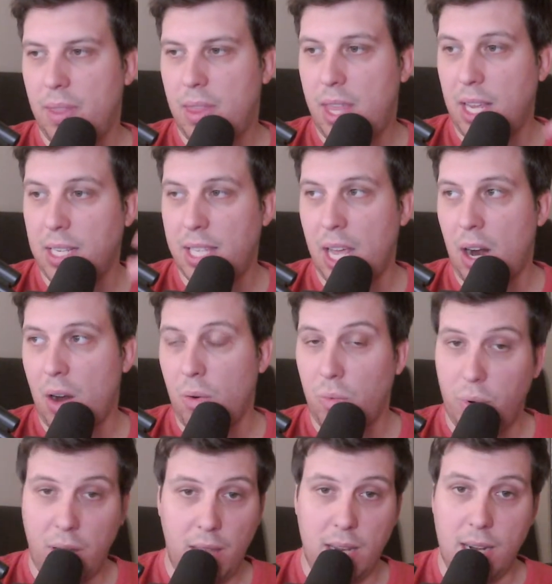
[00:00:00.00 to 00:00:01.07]
things that are
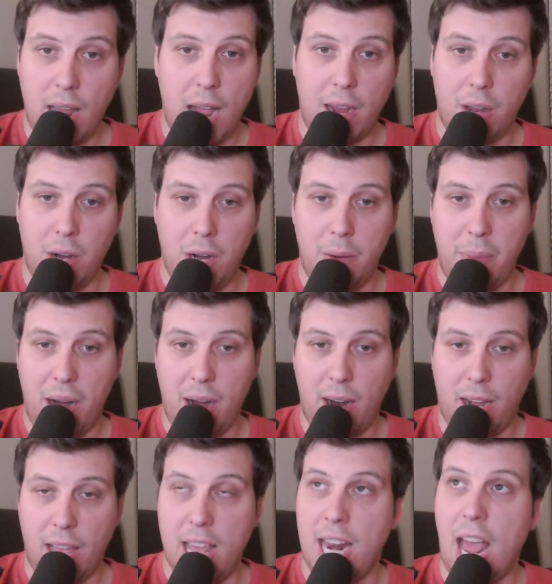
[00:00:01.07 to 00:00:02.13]
really not good in
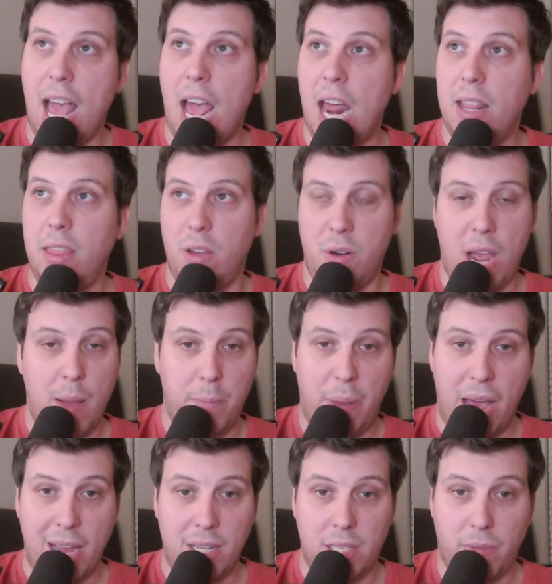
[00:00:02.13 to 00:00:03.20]
America. And they're not
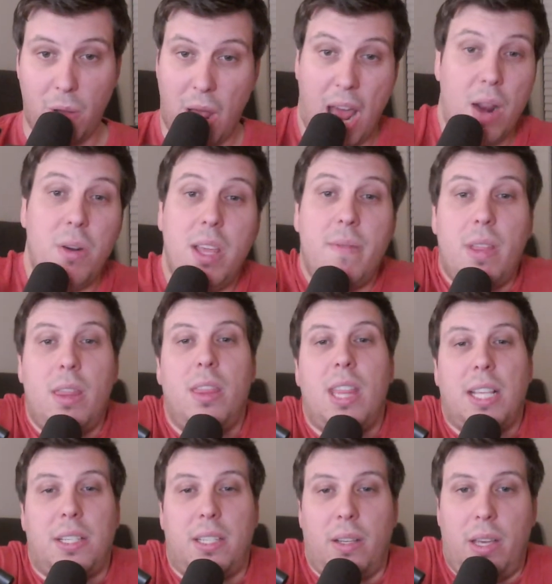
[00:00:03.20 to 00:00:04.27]
Biden's fault. I don't even
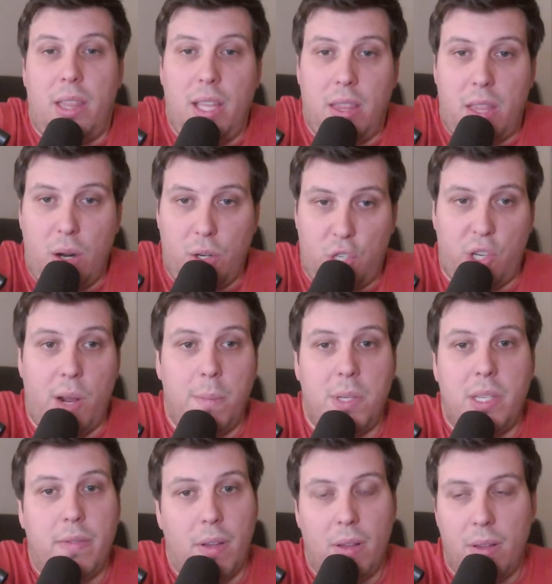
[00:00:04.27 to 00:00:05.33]
necessarily think they're
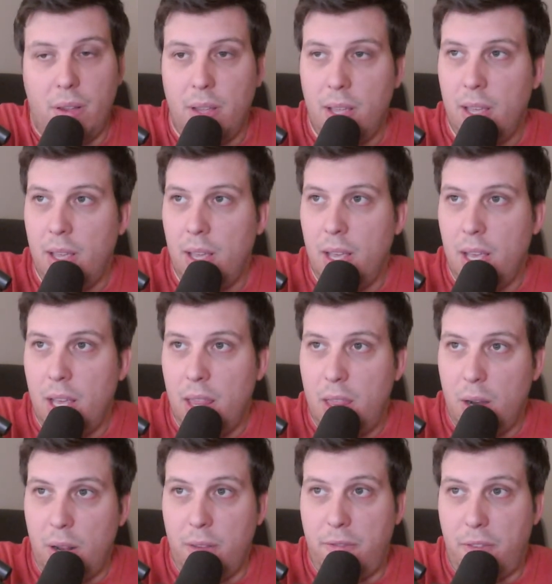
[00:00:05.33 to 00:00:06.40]
Trump's fault.
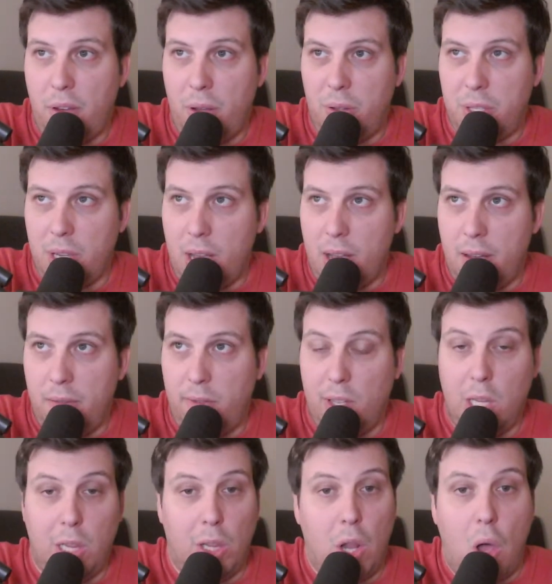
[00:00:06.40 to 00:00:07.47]
They're the fault of
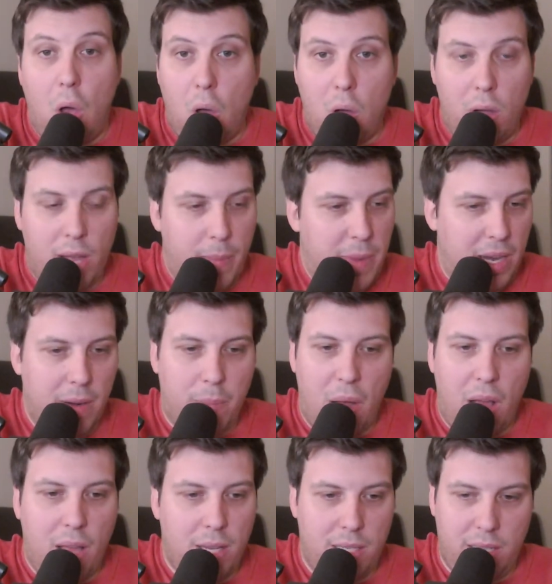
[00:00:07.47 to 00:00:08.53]

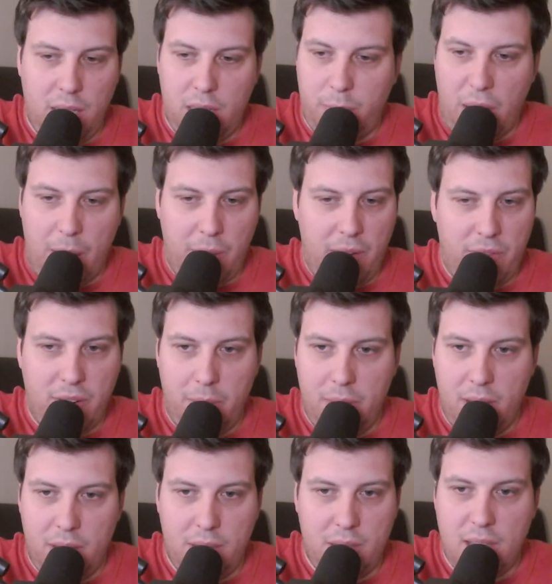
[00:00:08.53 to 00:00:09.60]
policies probably from
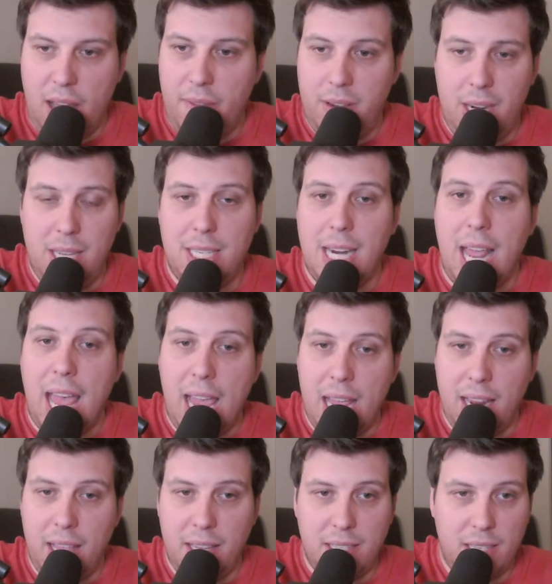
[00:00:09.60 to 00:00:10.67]
the 70s and
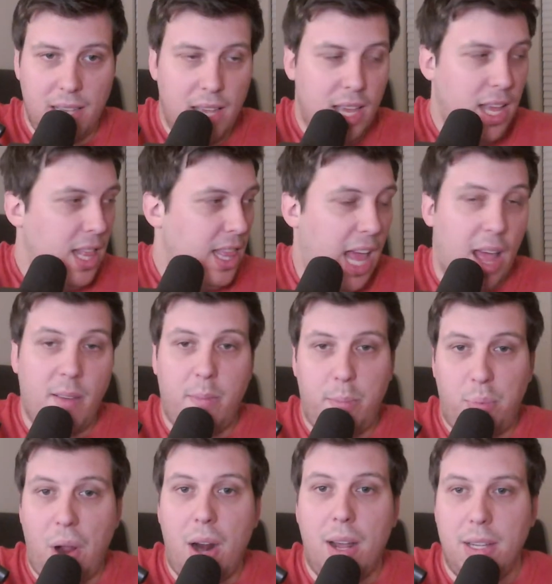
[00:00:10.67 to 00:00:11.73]
80s that have
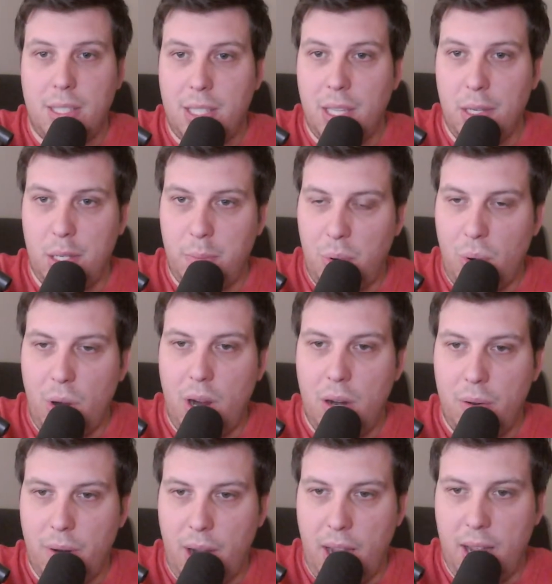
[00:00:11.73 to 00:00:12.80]
brought us to this point,
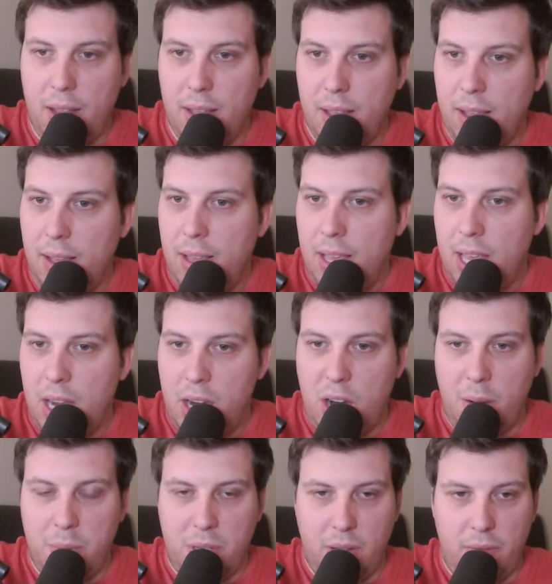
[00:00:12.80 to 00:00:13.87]
right? In
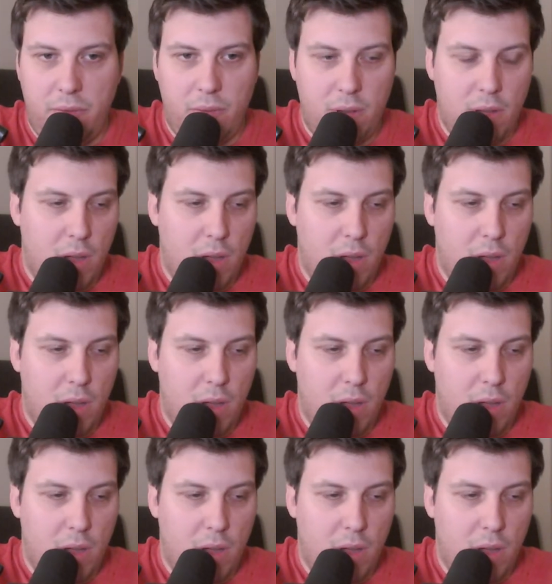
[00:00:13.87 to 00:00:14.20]
terms of